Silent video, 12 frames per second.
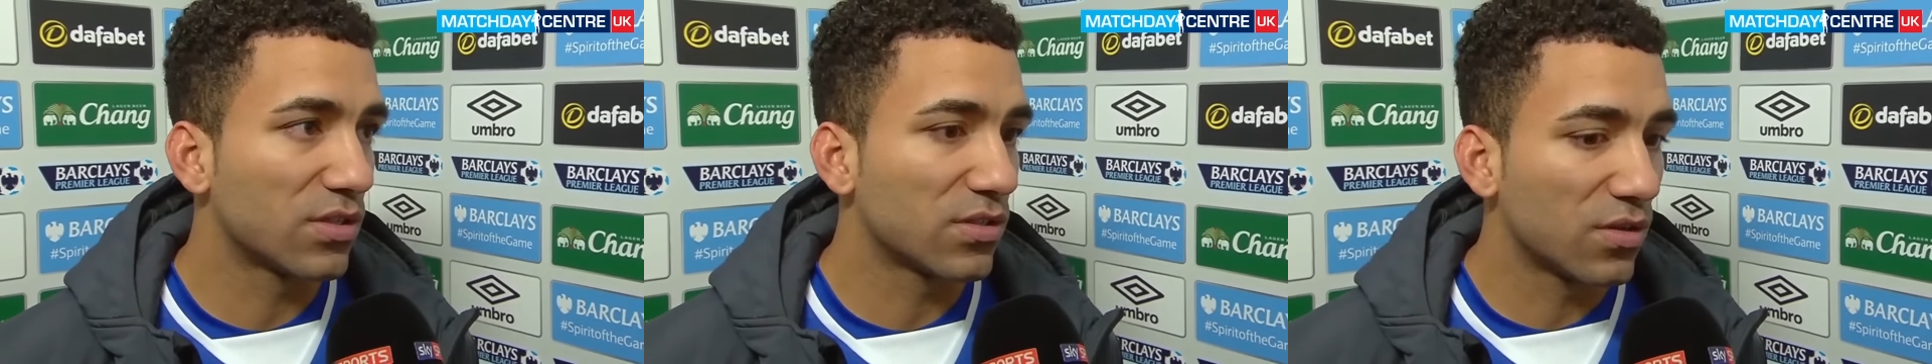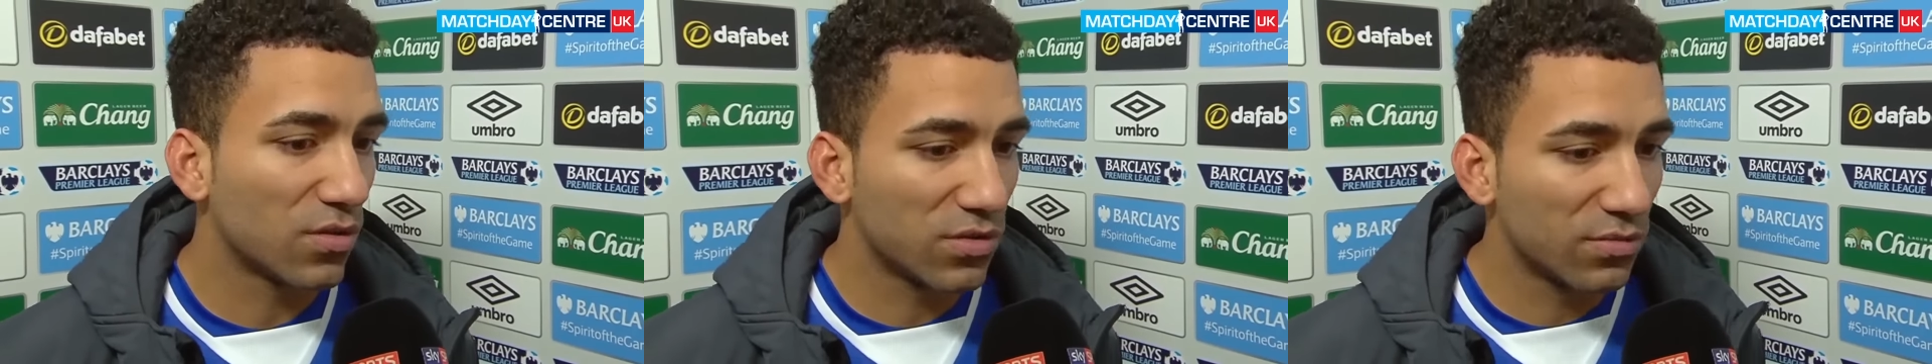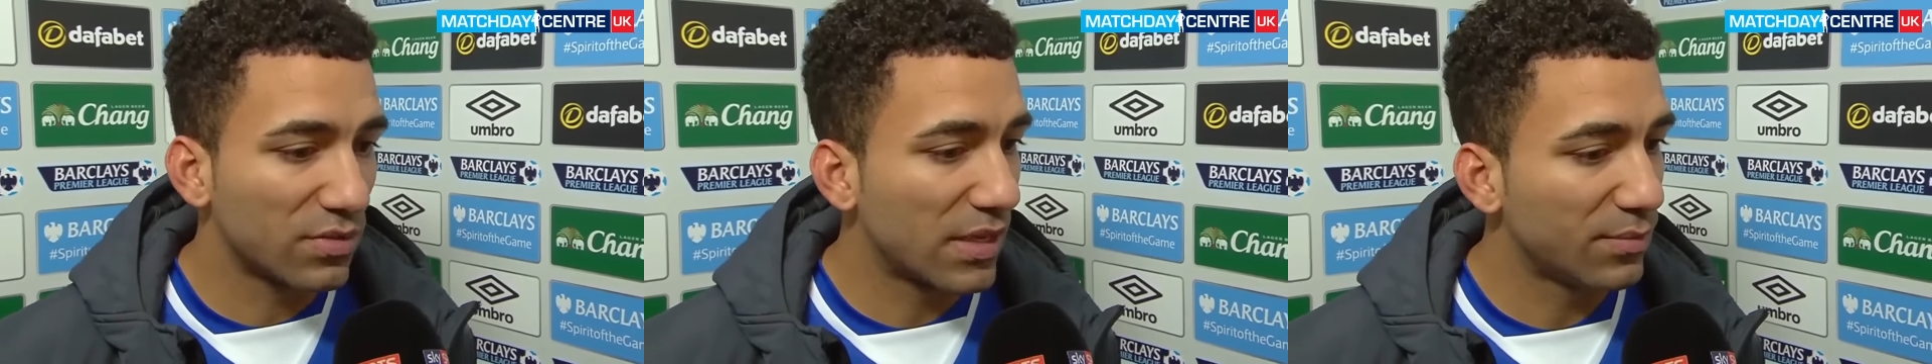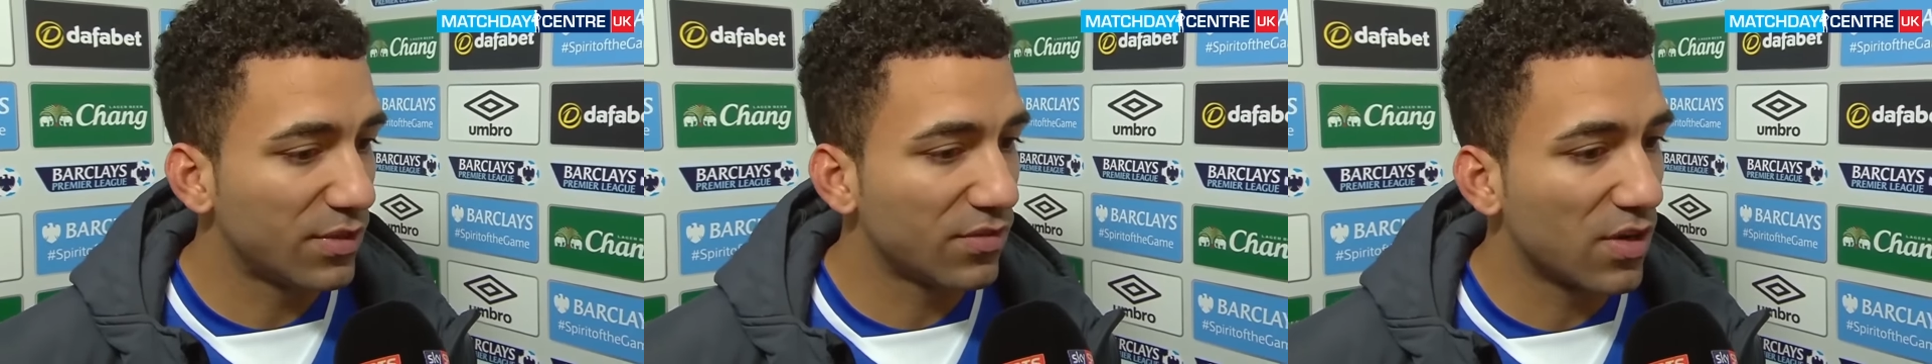So
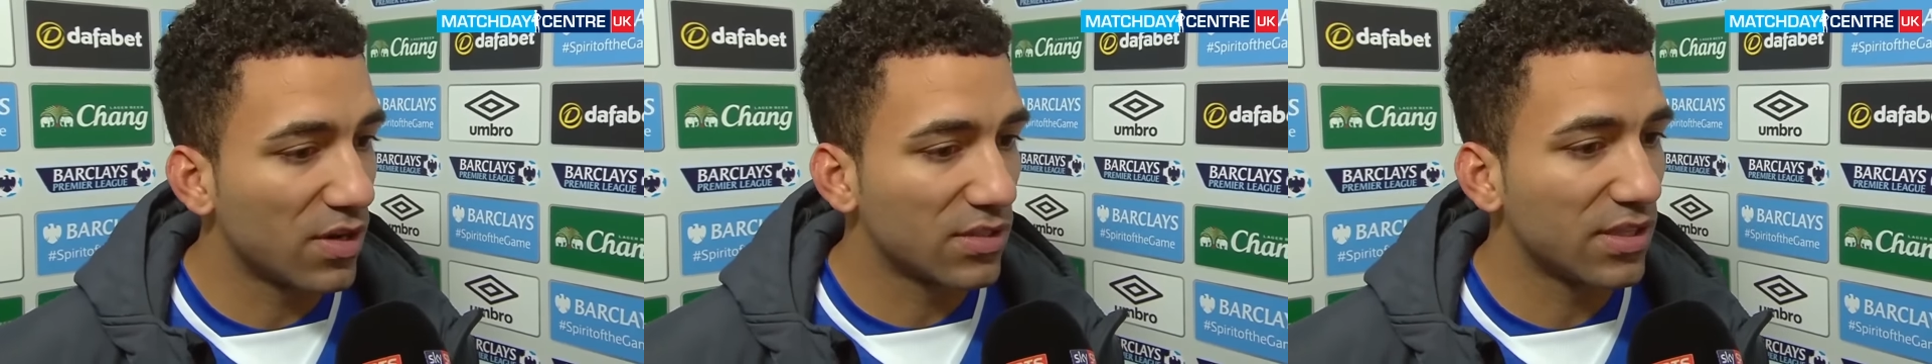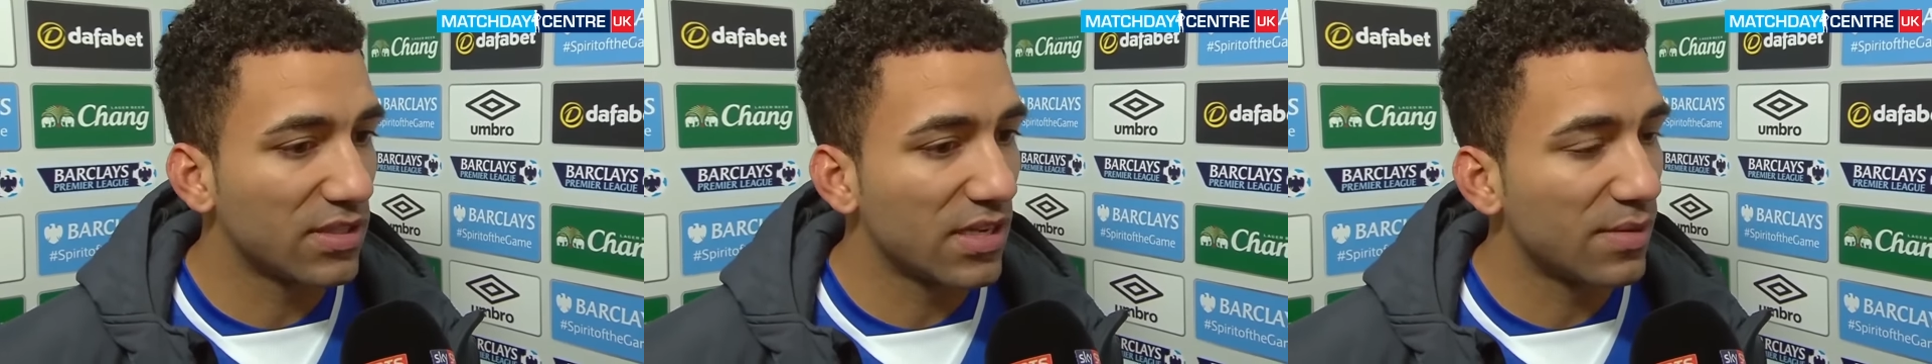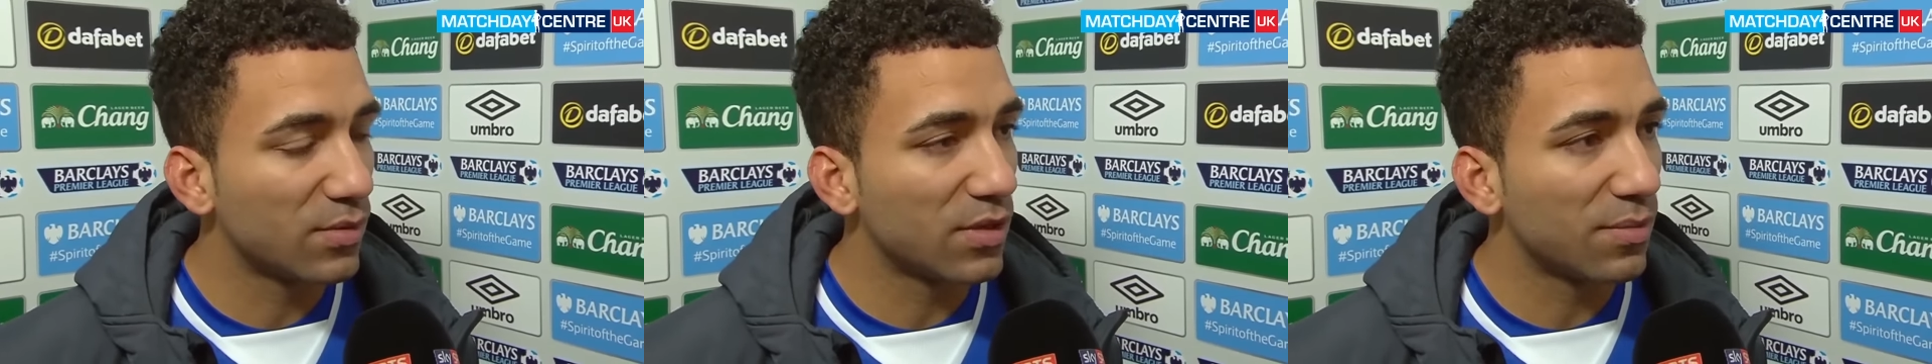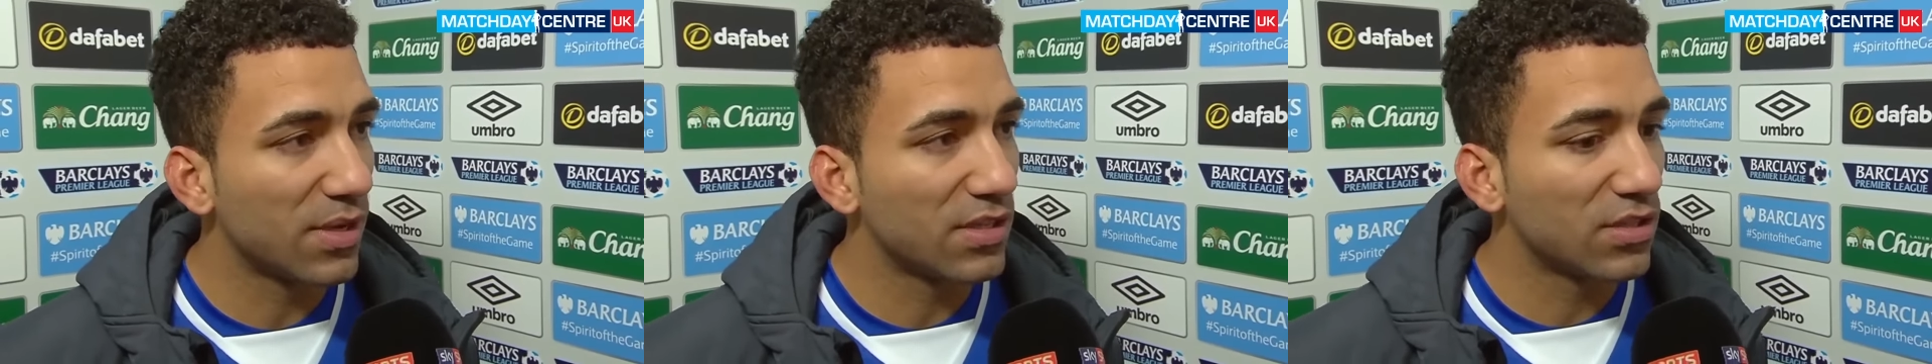sometimes you've got to take your time on
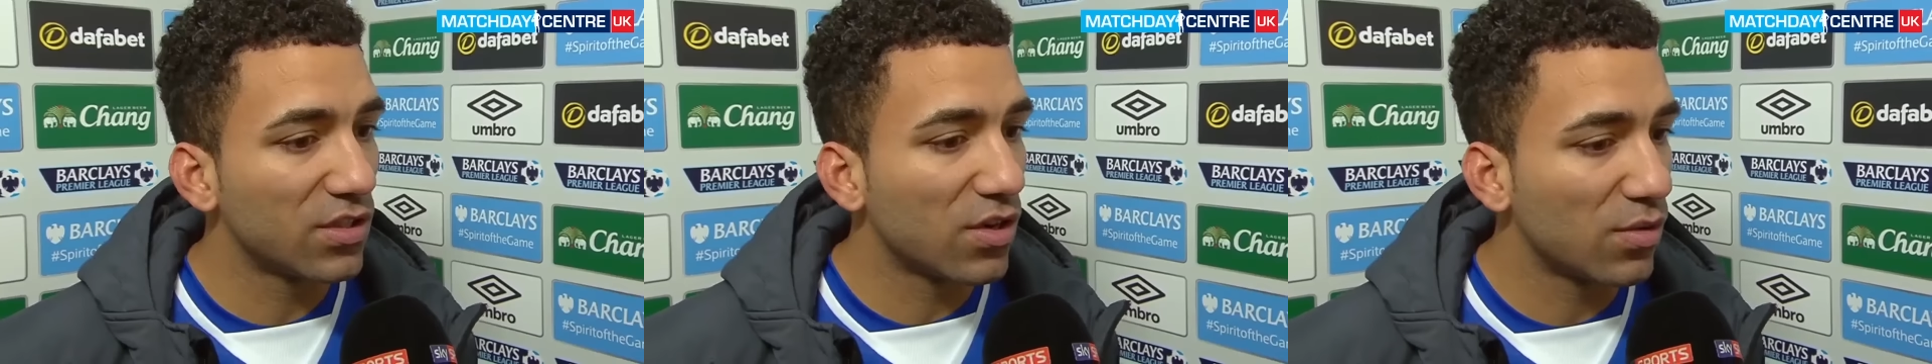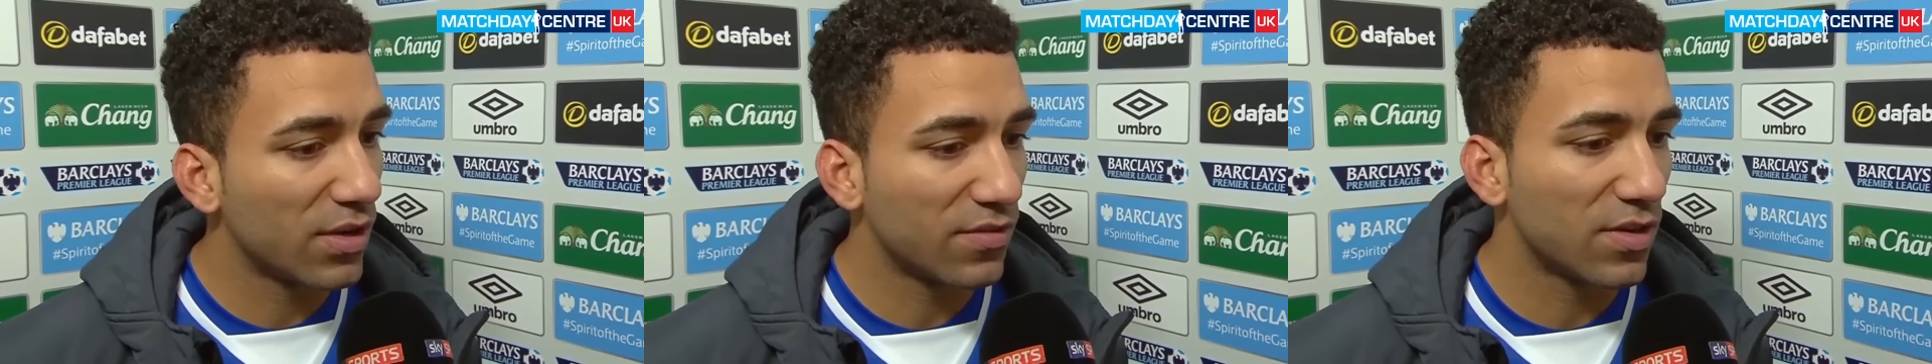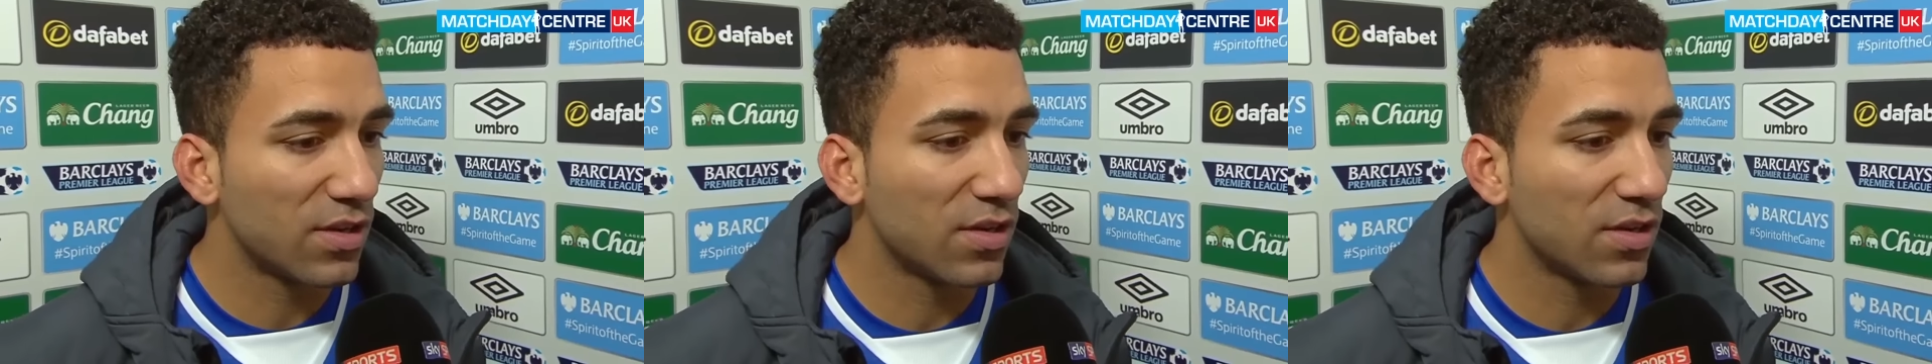the bench or whatever.